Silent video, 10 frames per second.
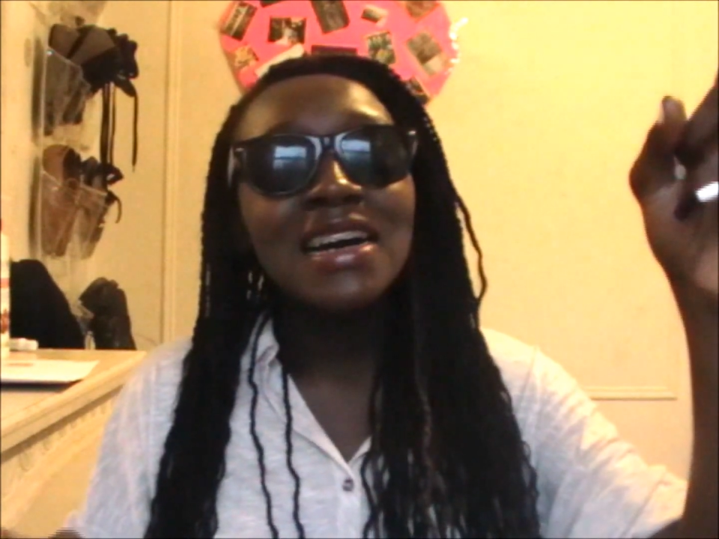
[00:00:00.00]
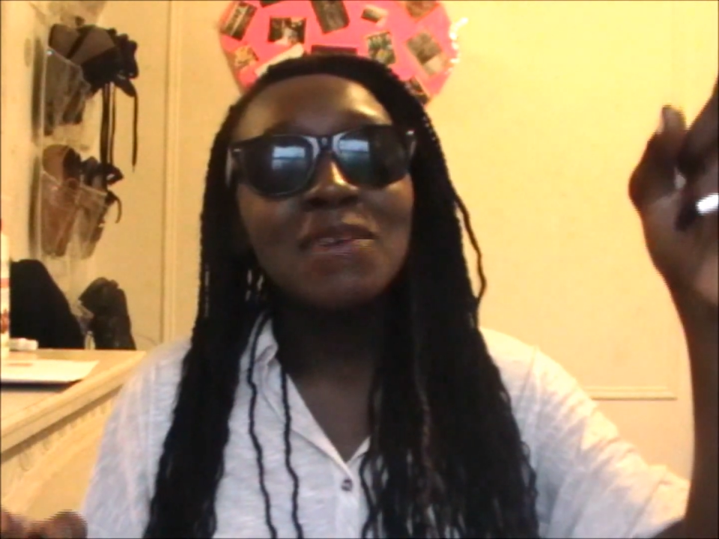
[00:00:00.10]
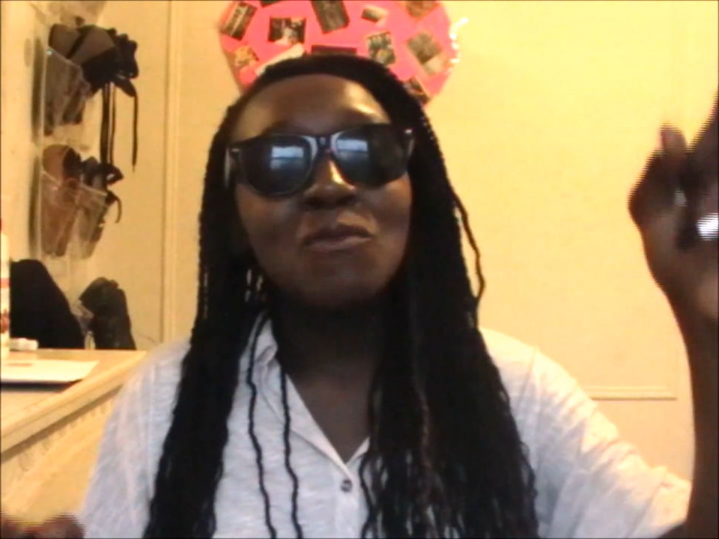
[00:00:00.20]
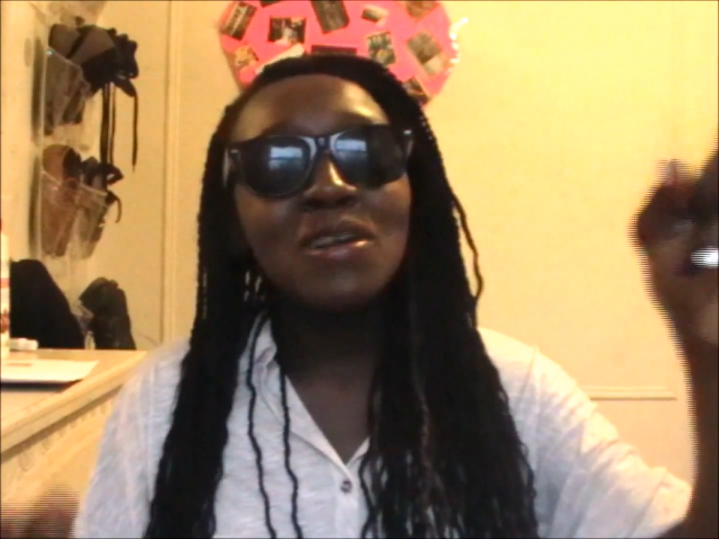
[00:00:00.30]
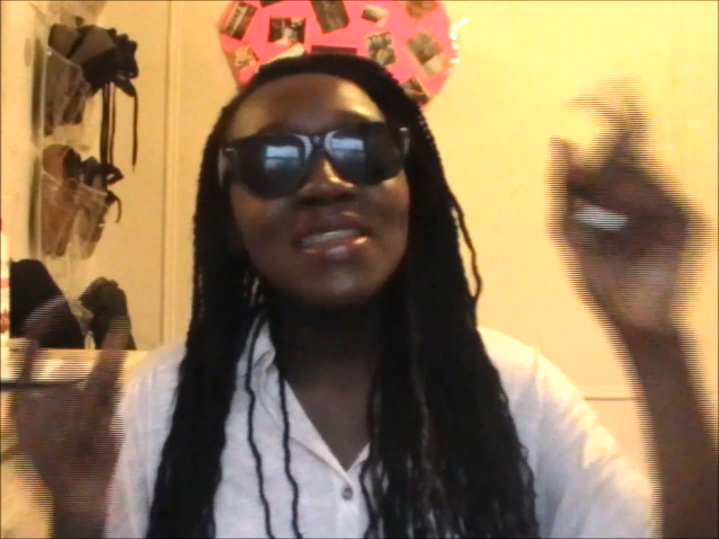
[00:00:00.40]

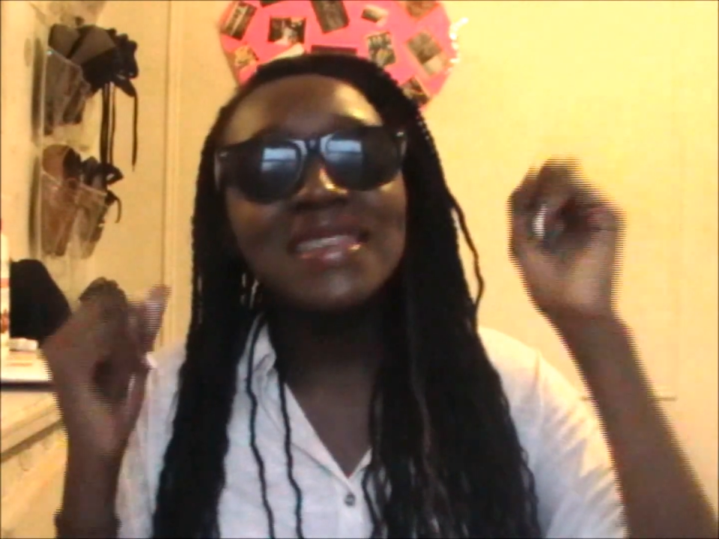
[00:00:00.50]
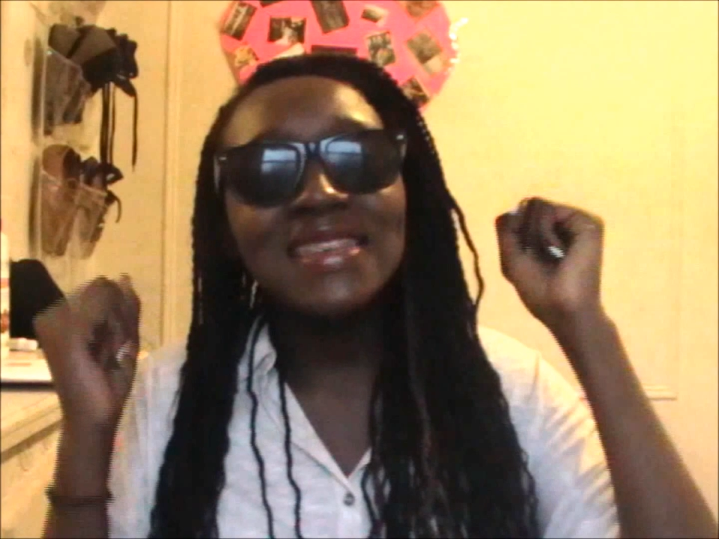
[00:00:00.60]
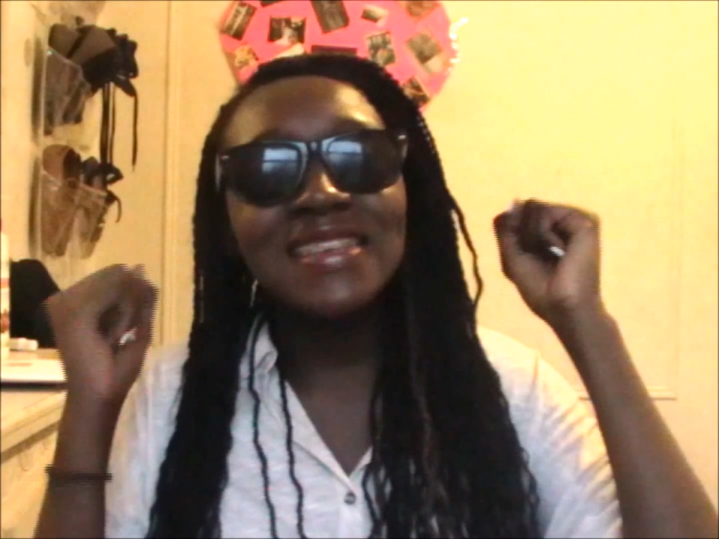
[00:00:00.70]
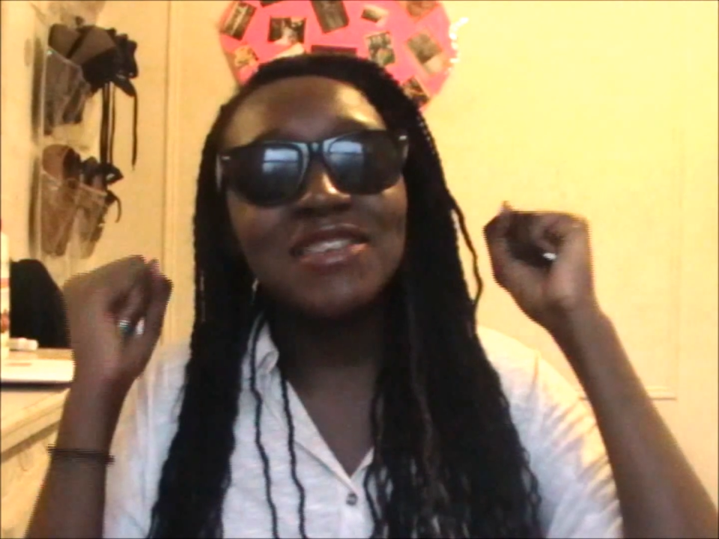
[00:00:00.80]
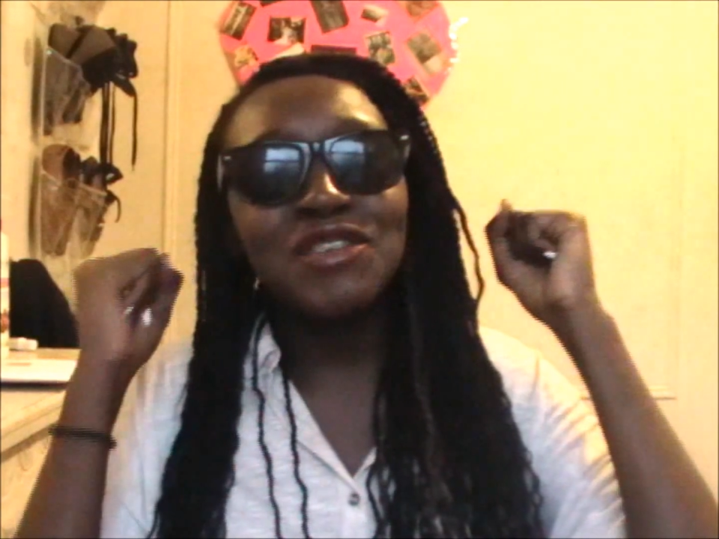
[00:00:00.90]
wants
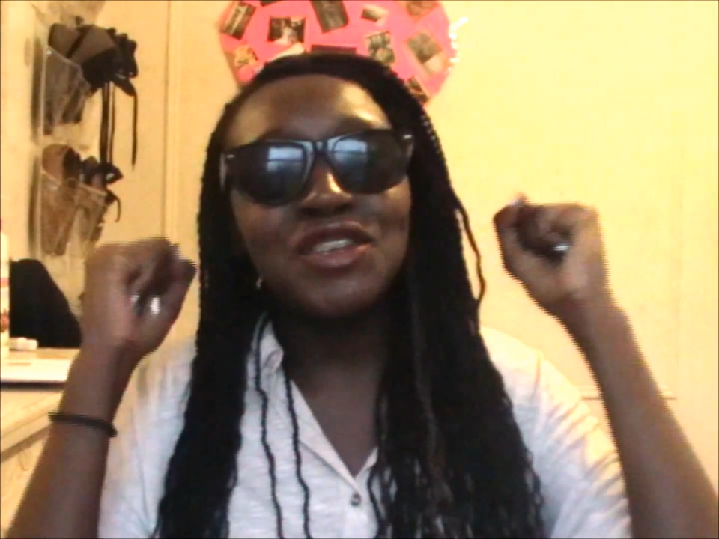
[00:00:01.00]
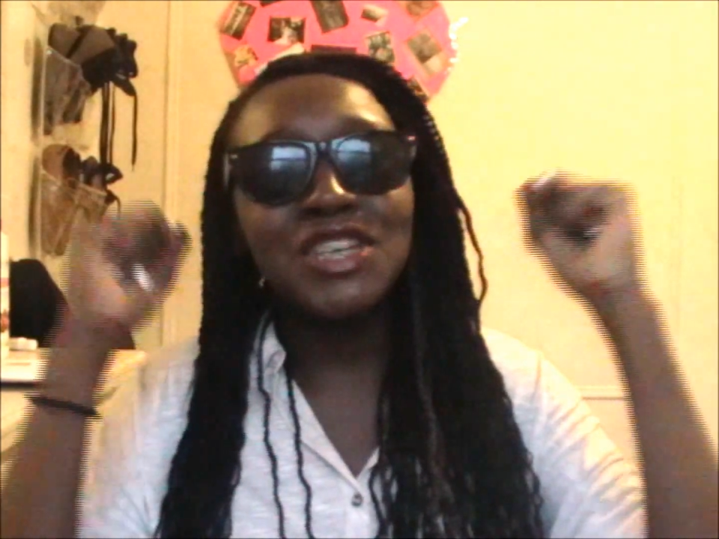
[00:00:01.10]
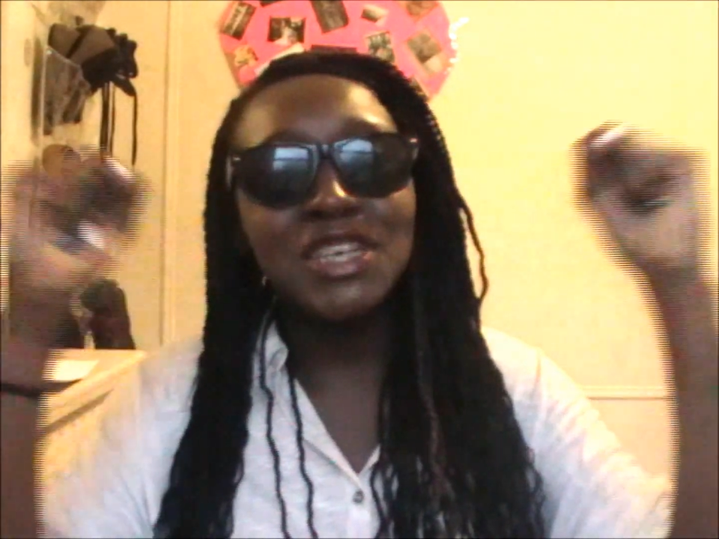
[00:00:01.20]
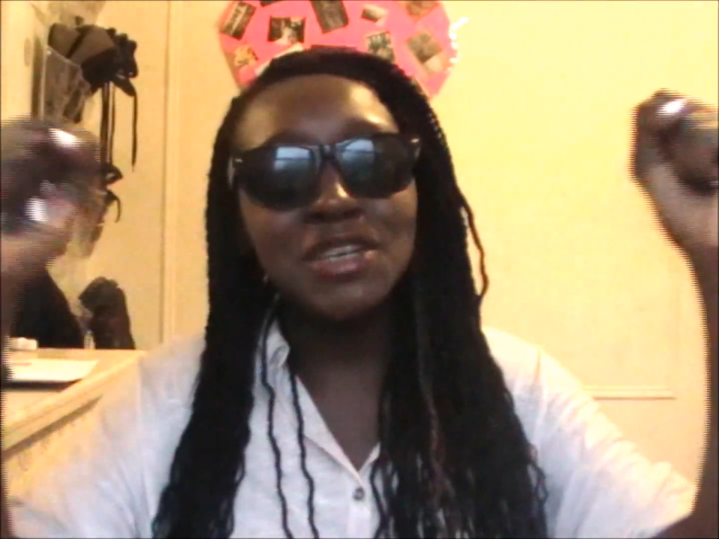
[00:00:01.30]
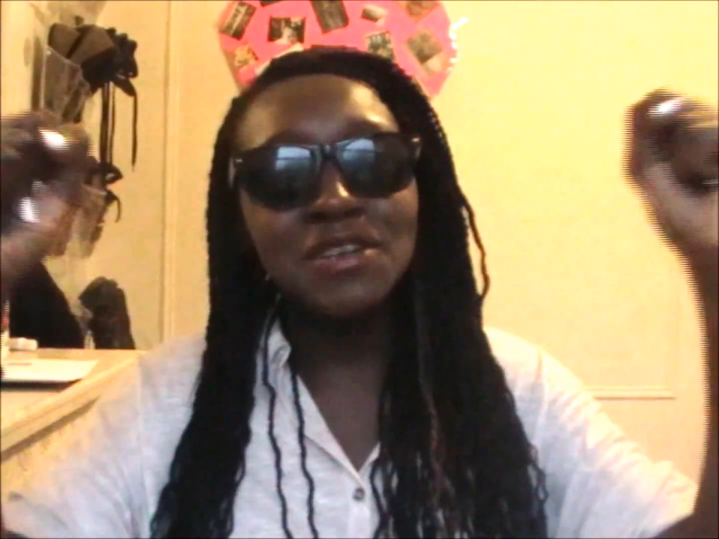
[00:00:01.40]
to
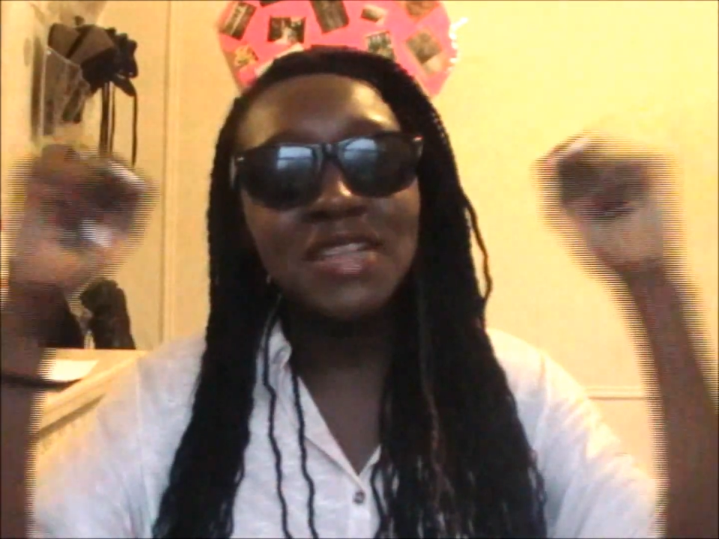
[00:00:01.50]
cheer